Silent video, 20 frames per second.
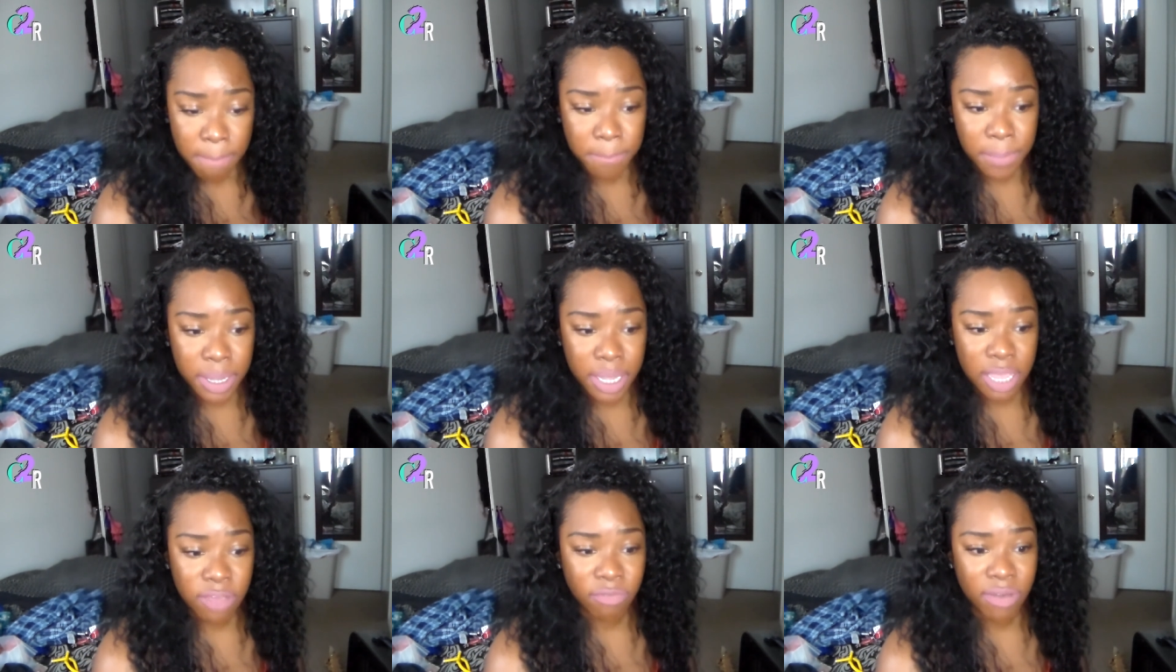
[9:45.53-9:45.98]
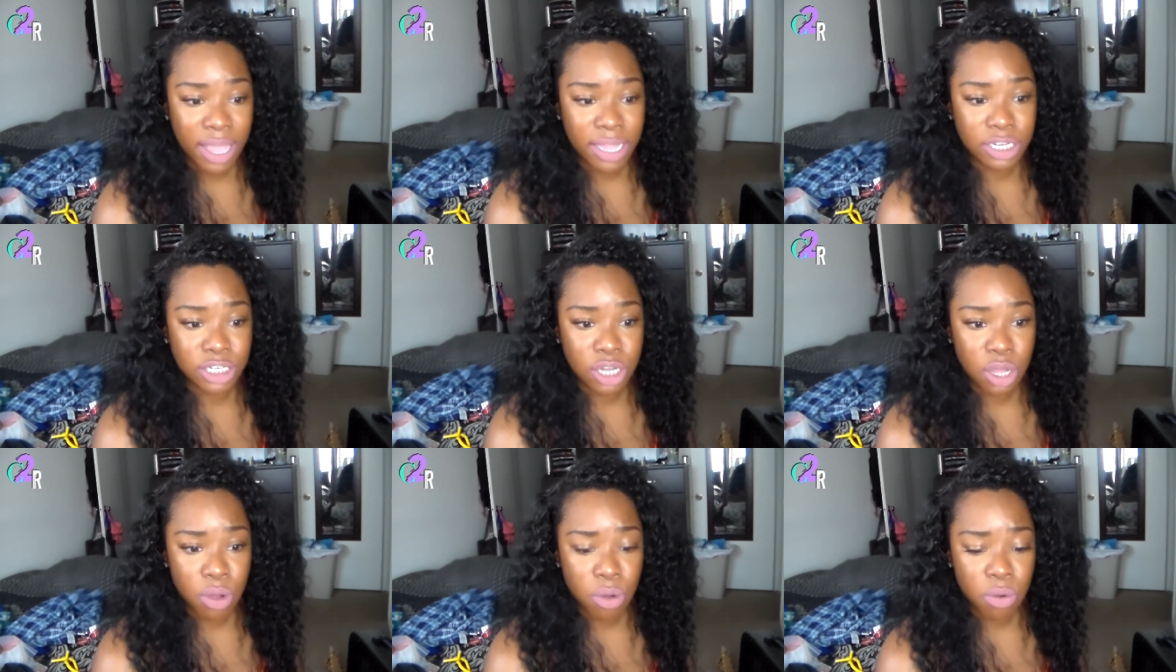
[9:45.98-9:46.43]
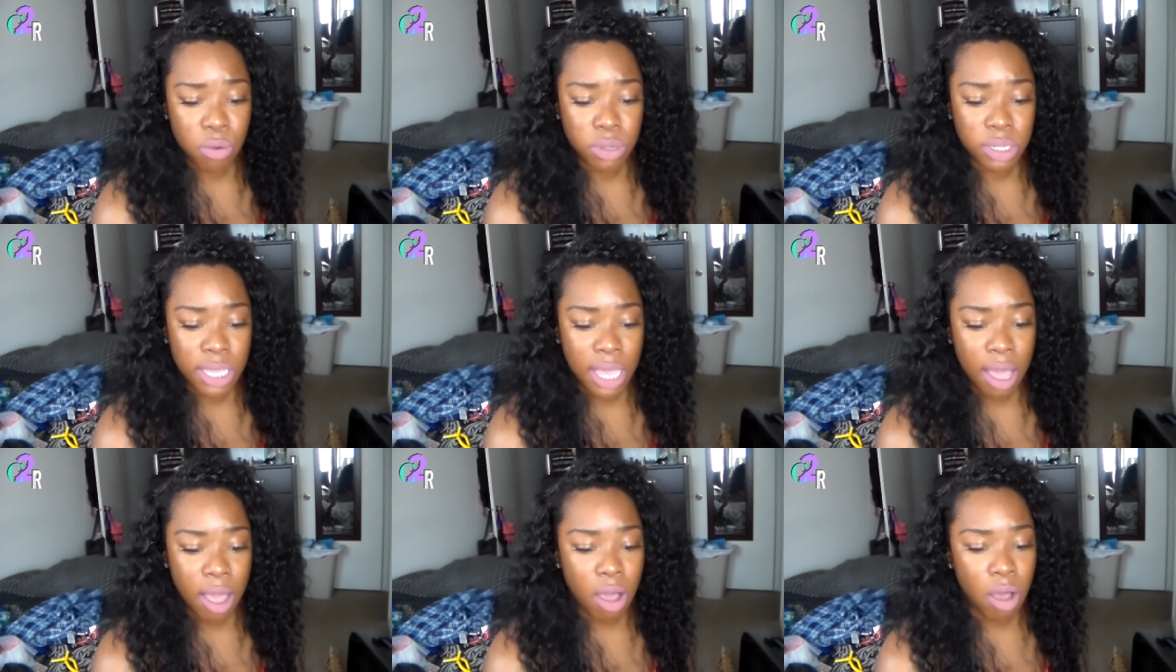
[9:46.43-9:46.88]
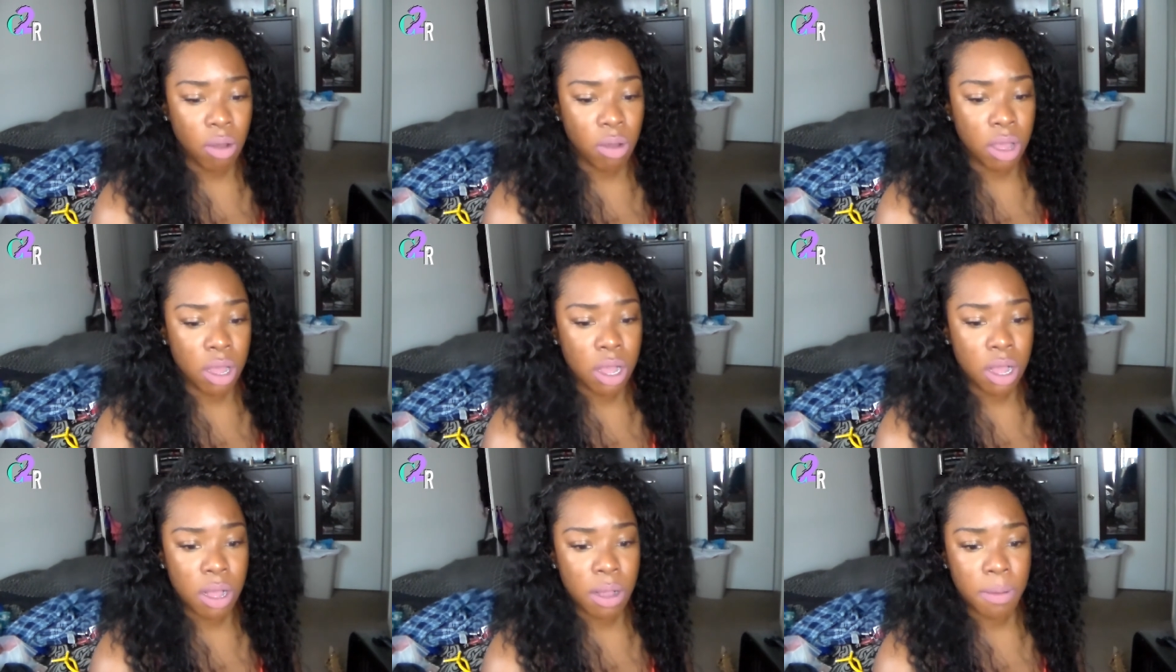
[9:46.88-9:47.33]
but if I don't,
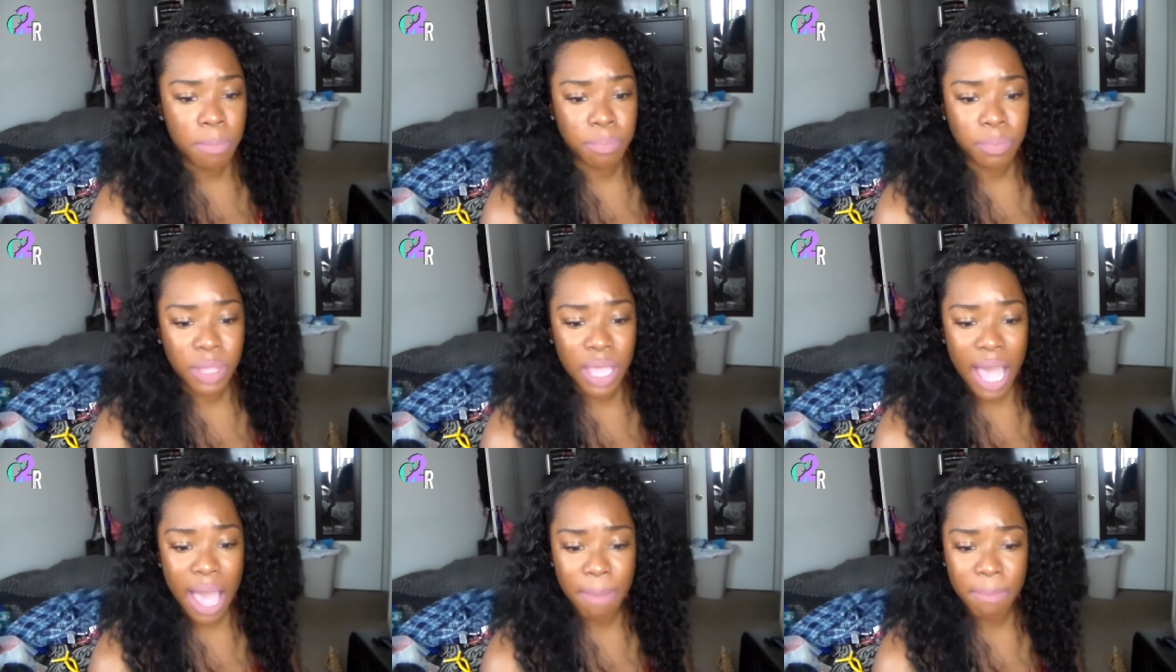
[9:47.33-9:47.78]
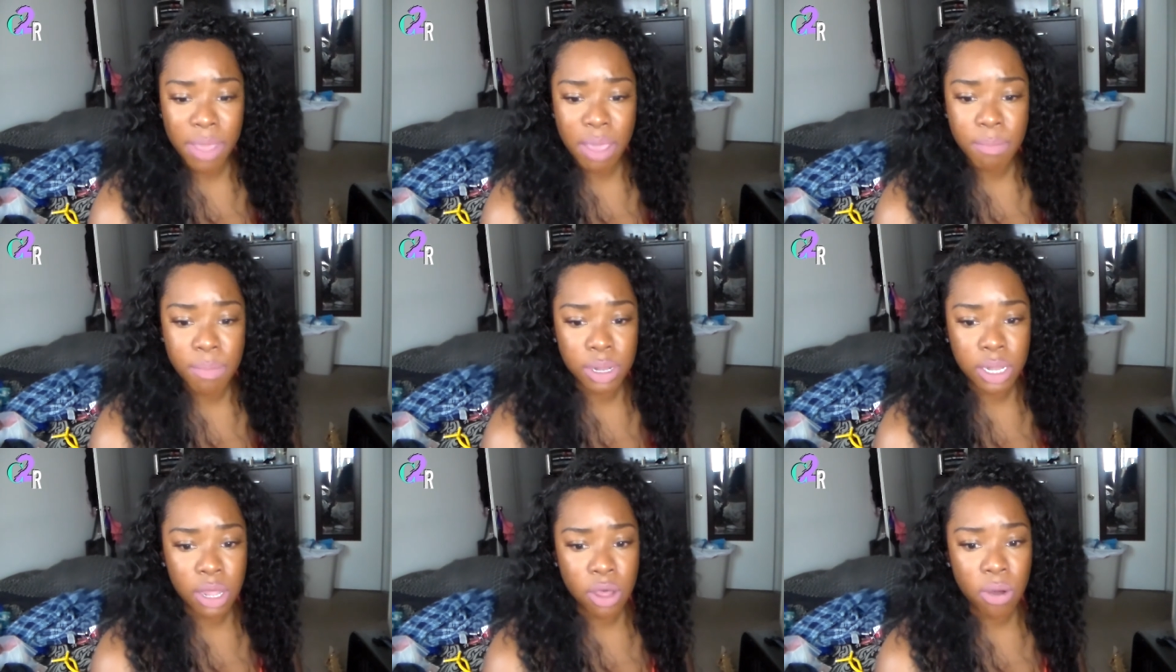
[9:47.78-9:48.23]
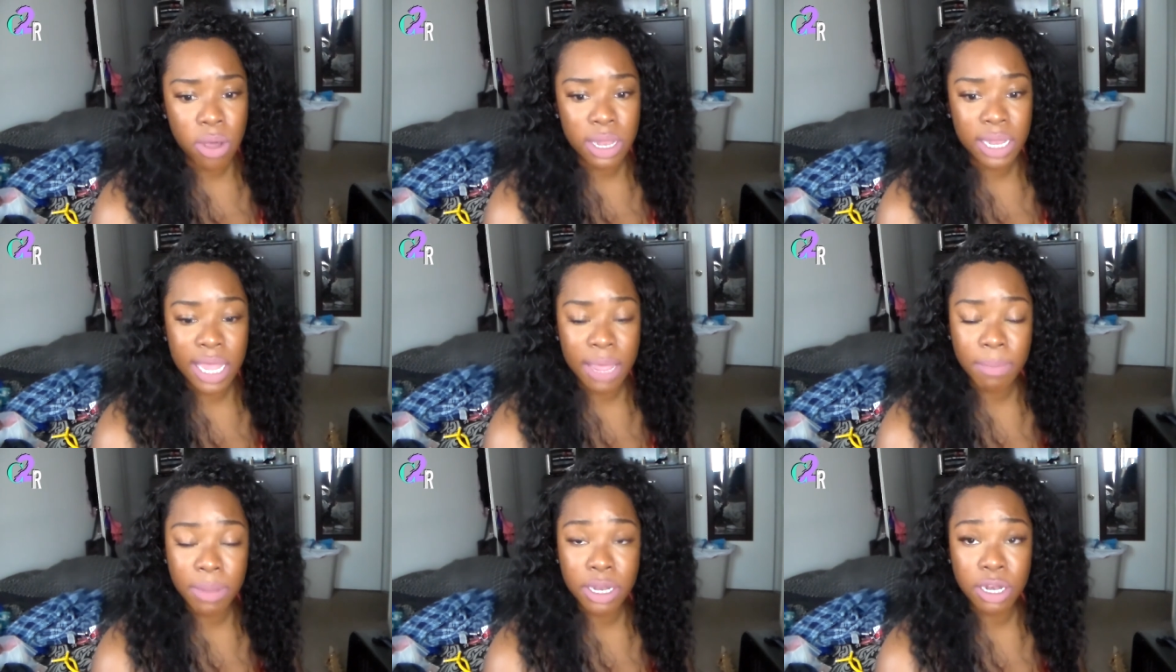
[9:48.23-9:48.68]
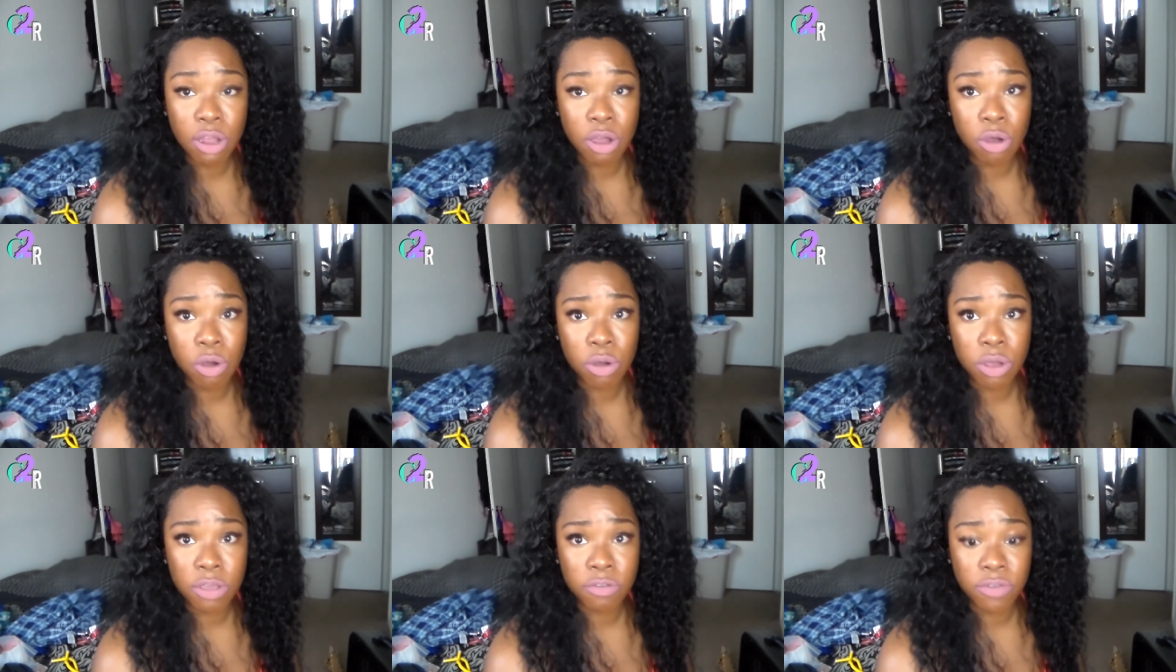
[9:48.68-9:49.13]
y'all um comment below and let me
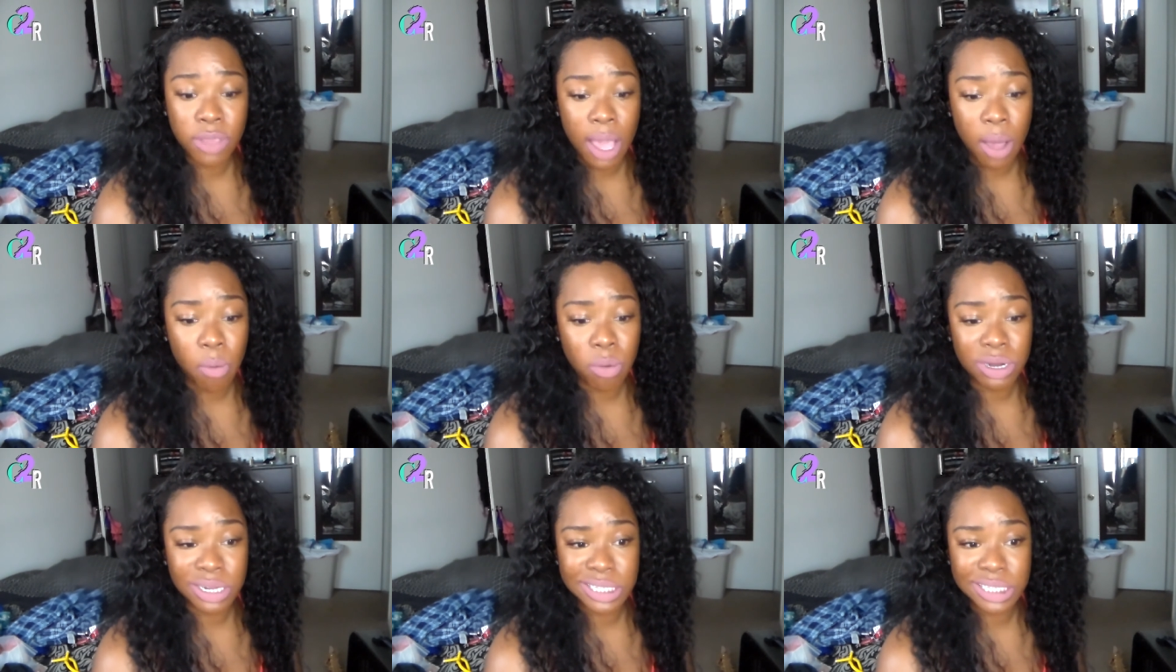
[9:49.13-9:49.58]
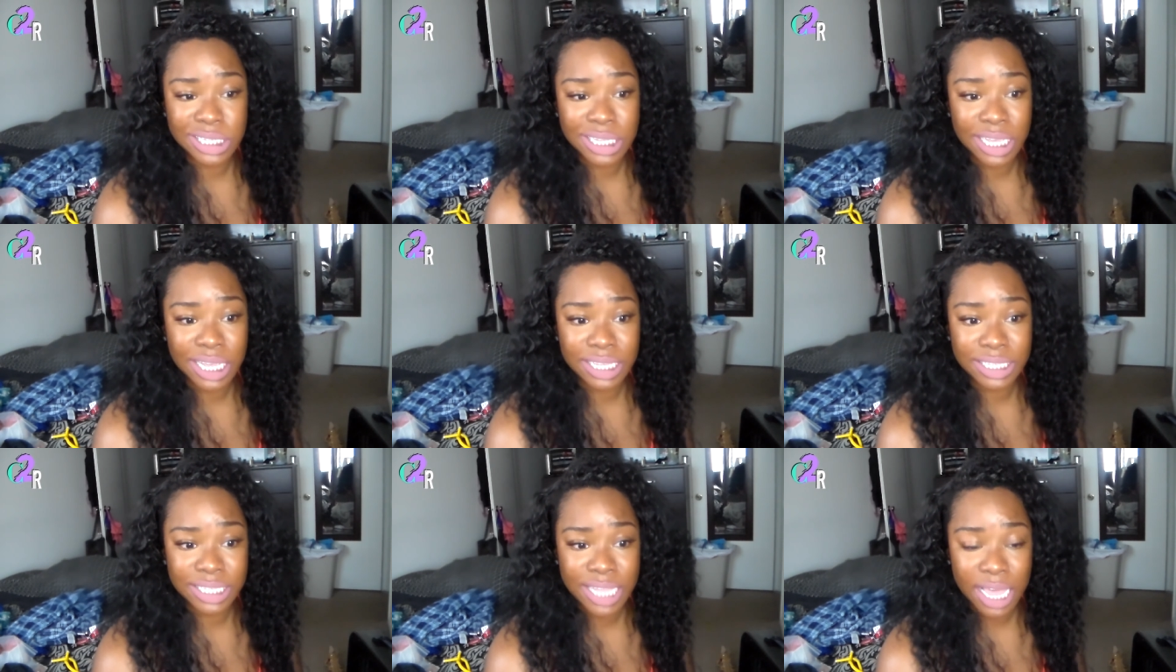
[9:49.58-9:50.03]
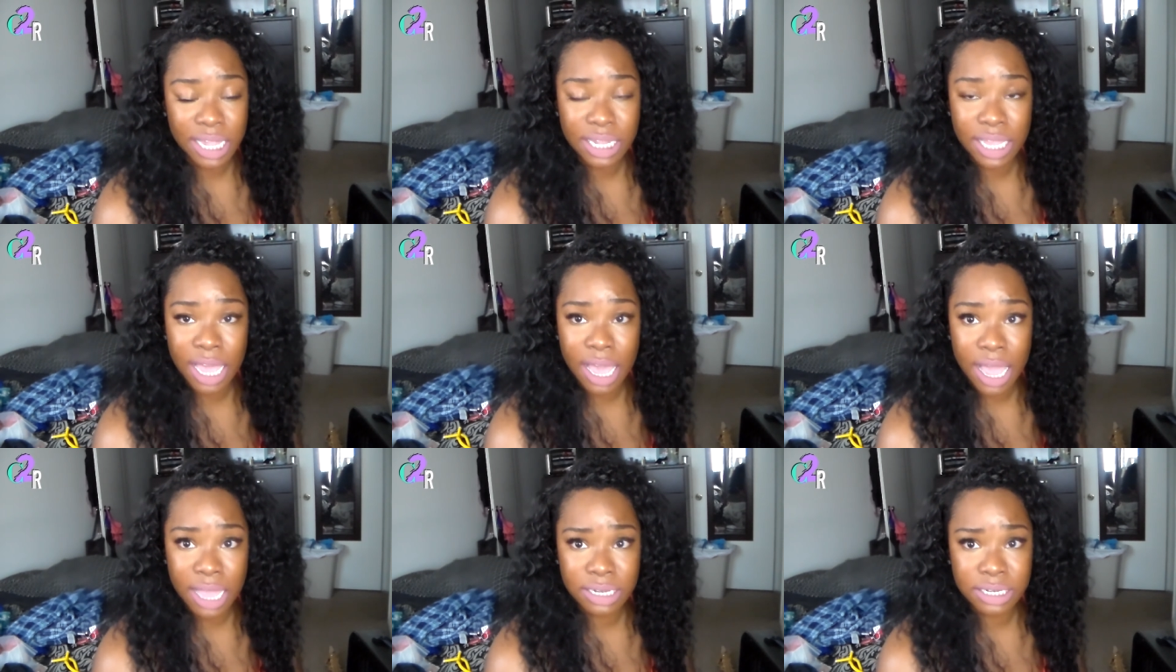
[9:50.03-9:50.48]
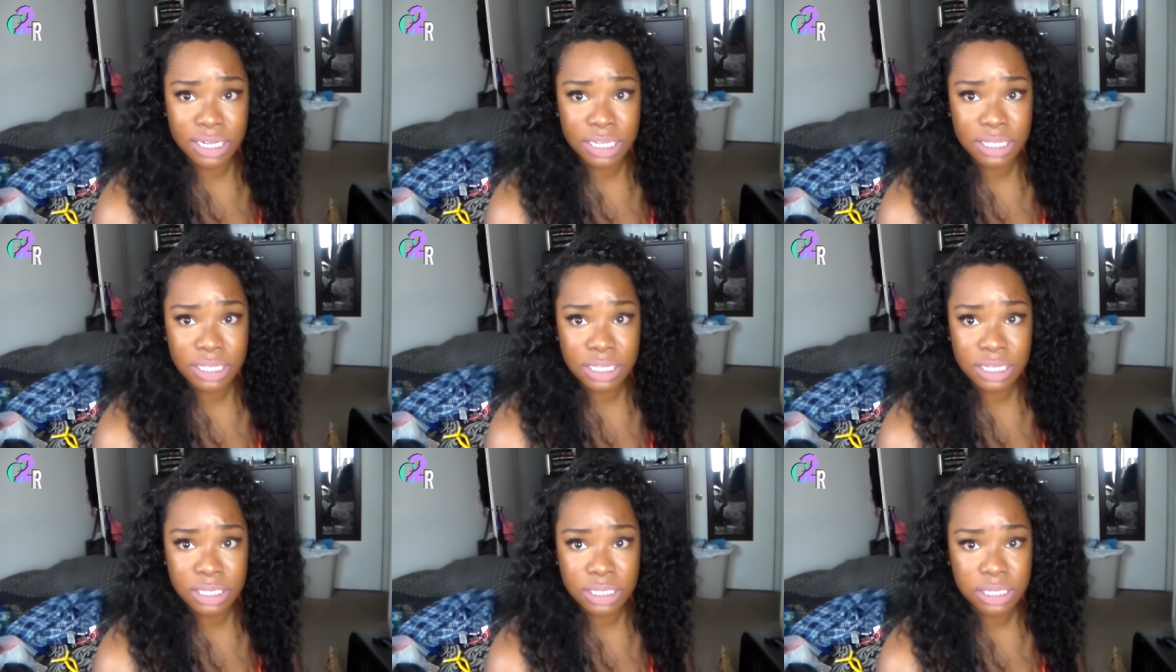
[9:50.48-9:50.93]
know if y'all want to see exactly how I
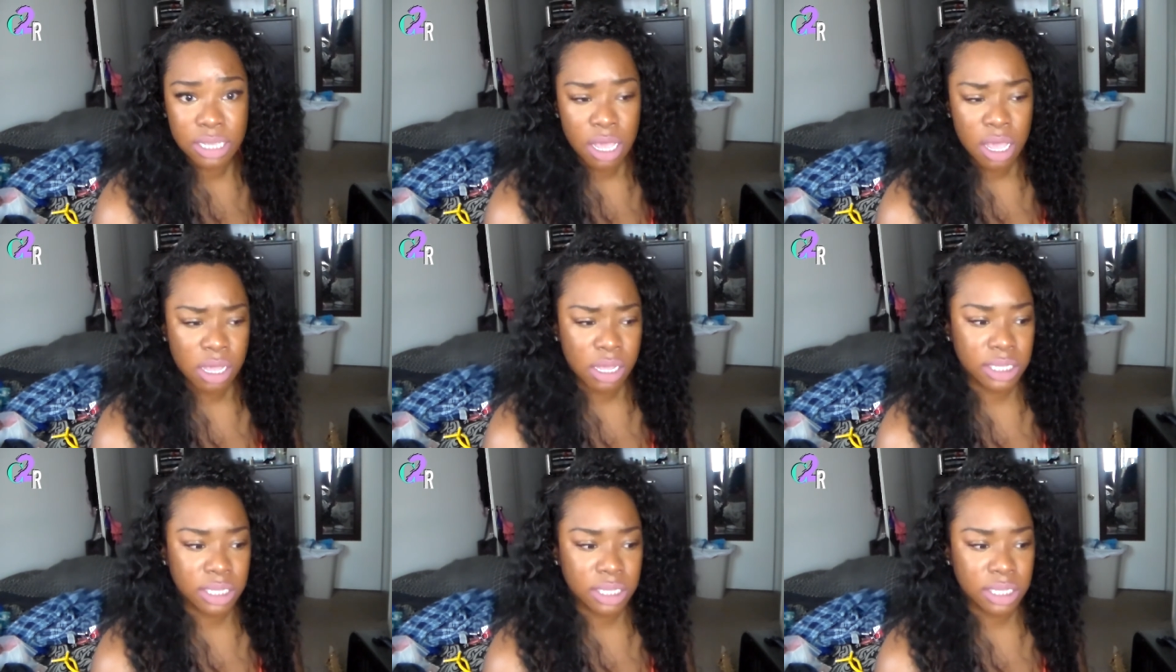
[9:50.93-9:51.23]
did this,